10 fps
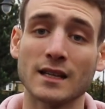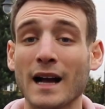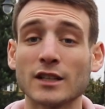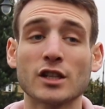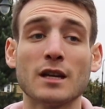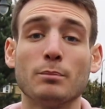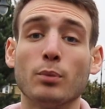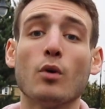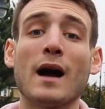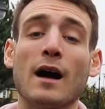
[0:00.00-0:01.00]
but actually
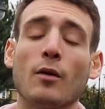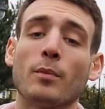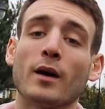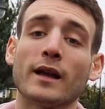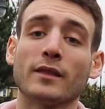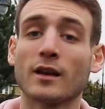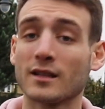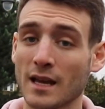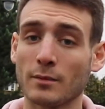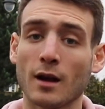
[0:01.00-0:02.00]
bought out by the
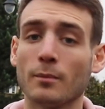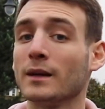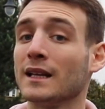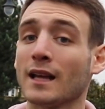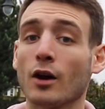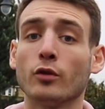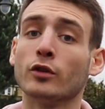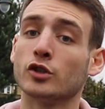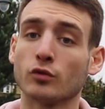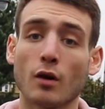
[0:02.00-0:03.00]
same company that
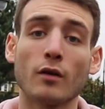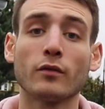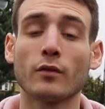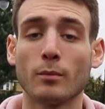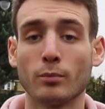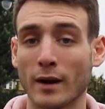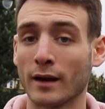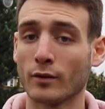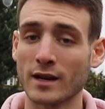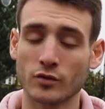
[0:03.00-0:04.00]
owned the Giraffe
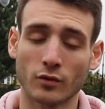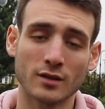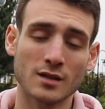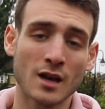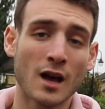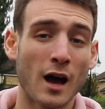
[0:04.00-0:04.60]
brand restaurants.